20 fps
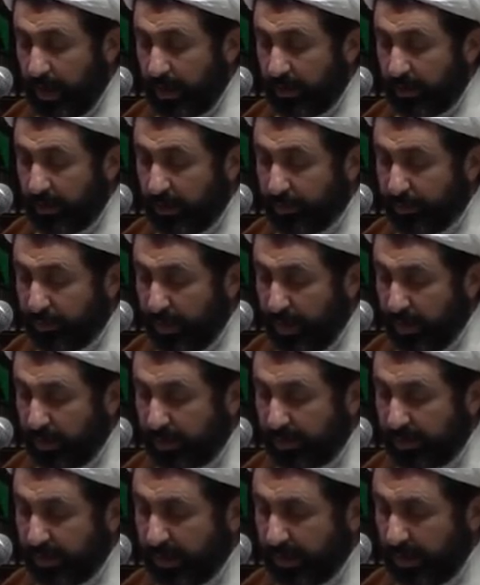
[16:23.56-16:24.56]
The
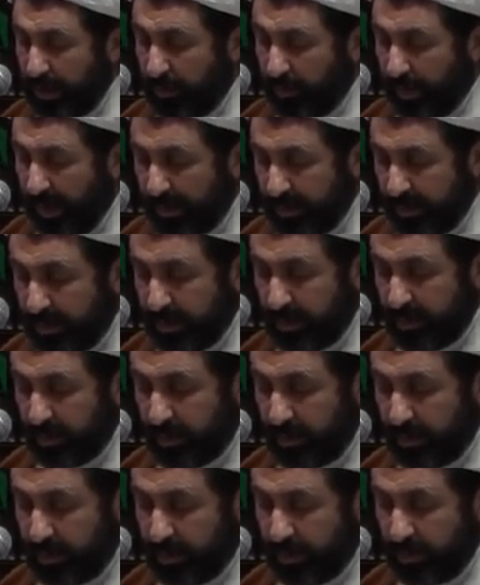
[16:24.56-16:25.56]
second passage
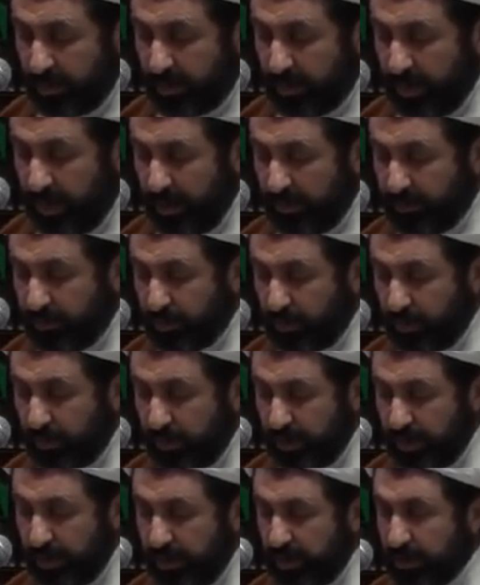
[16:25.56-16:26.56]
I have
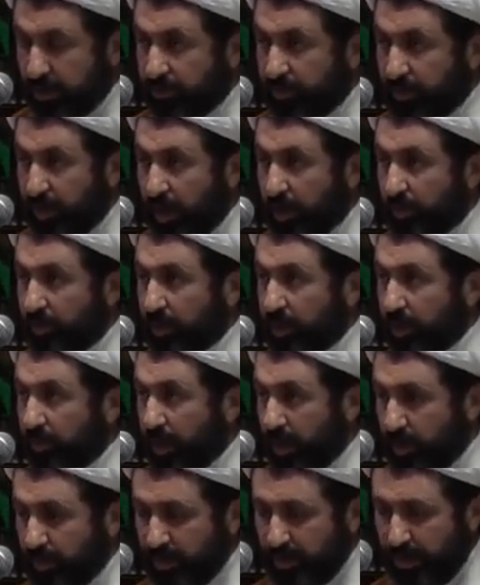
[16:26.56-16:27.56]
chosen is from
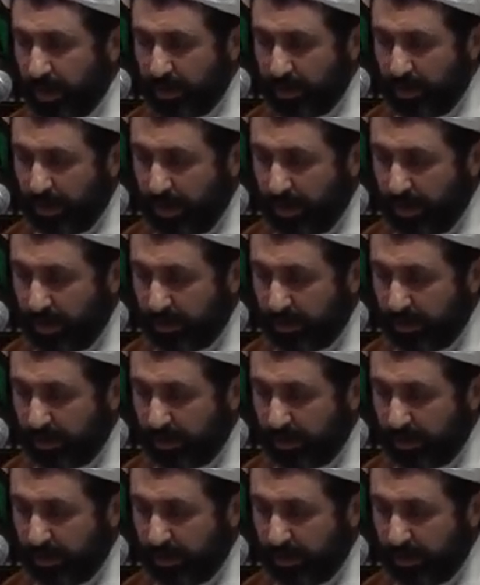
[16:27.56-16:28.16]
Imam Sadiq alayhi